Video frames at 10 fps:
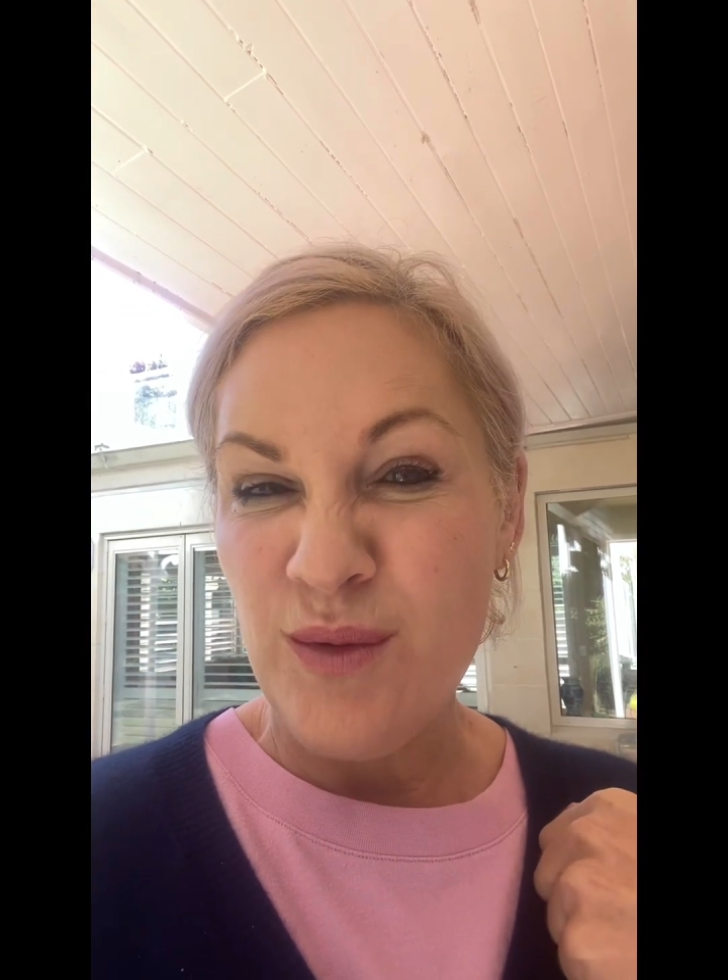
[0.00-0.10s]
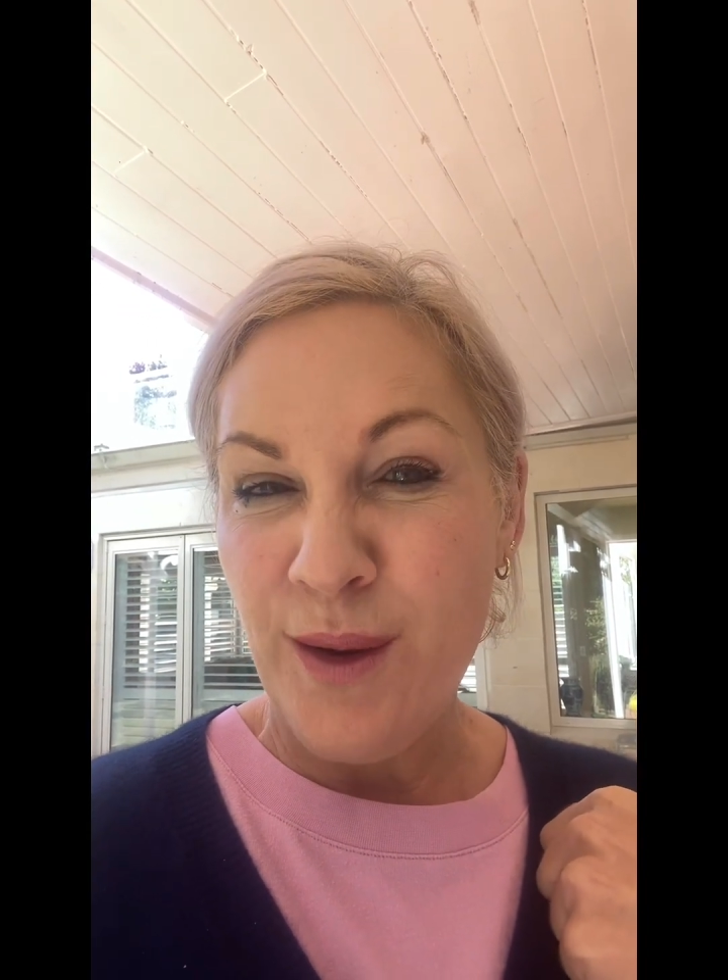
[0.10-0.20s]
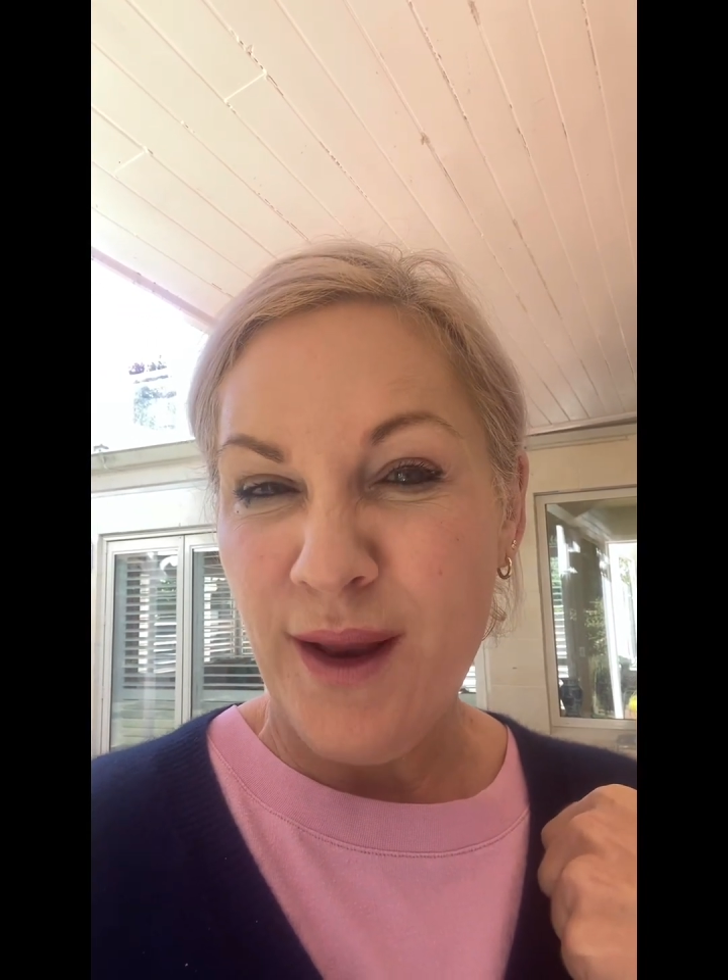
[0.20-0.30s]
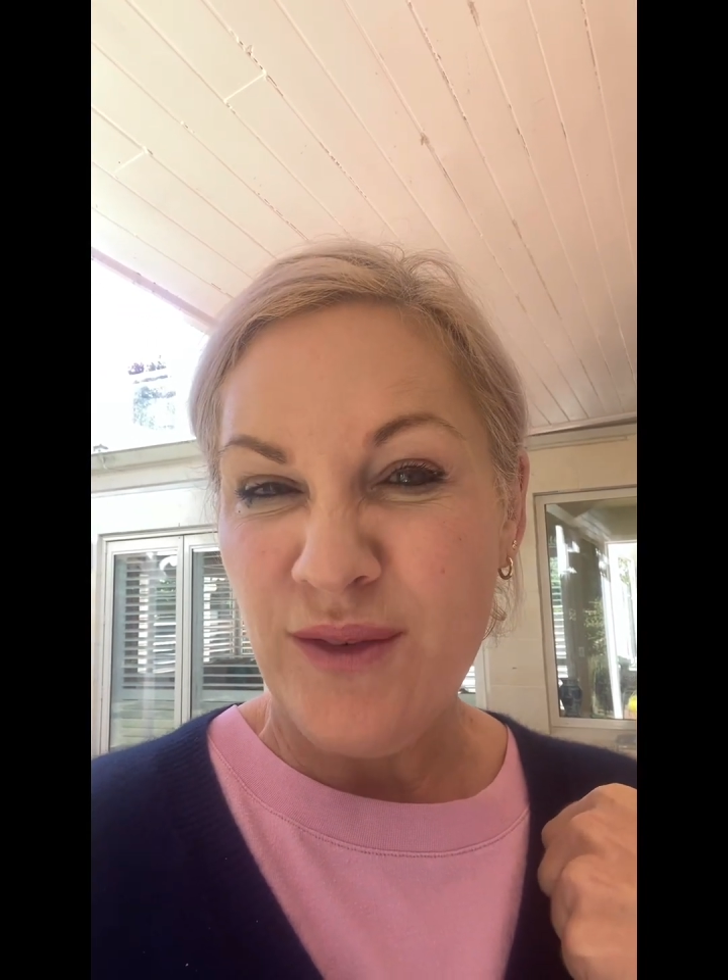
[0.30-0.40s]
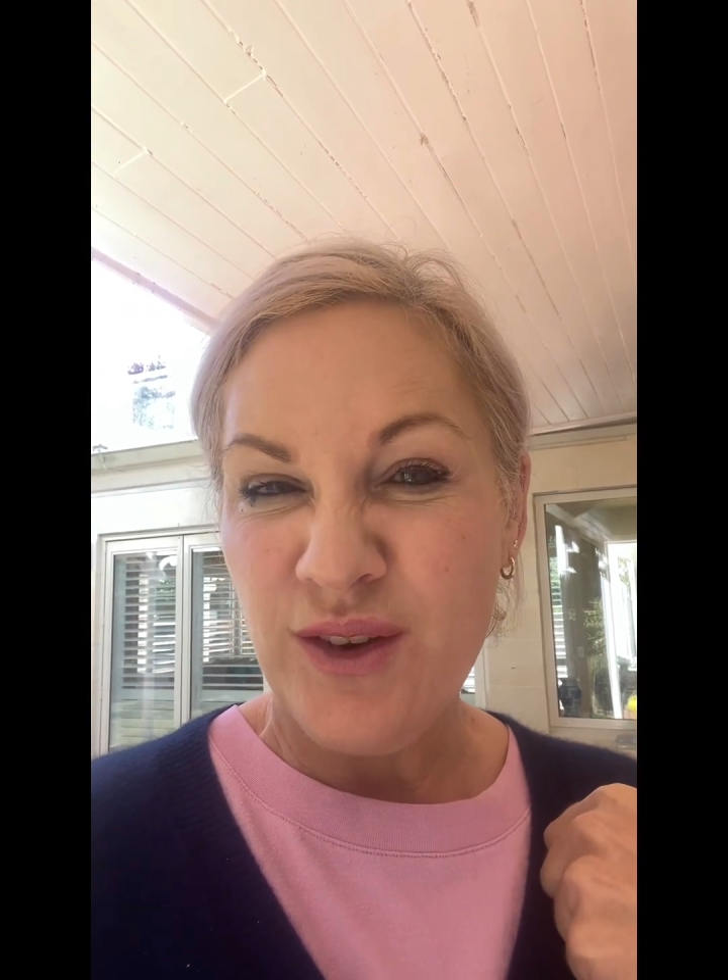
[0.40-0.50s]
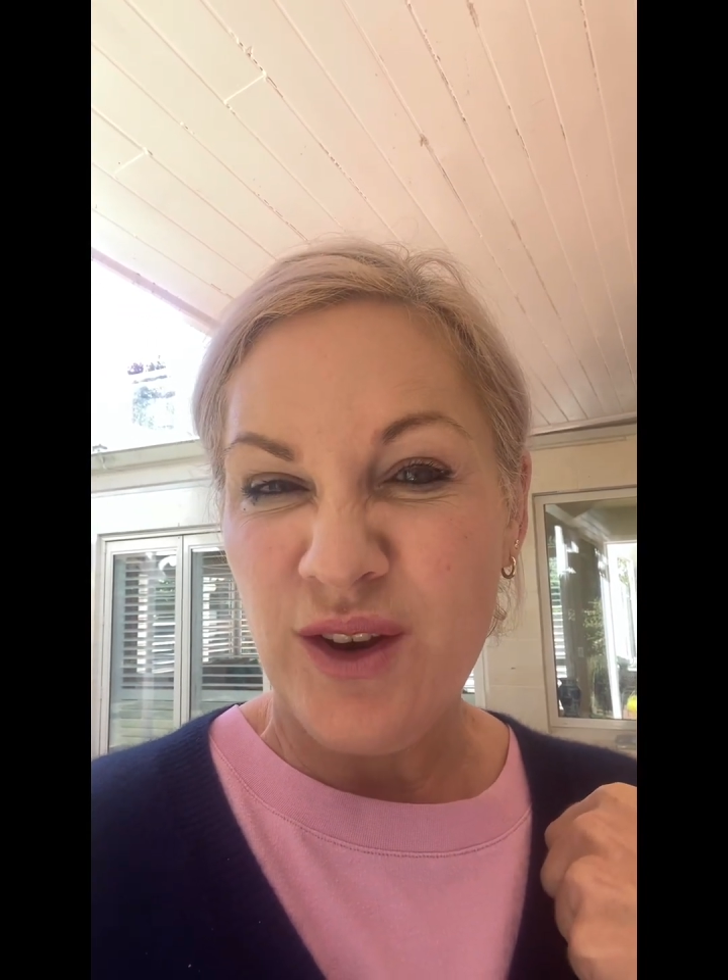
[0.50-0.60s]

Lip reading: won't have to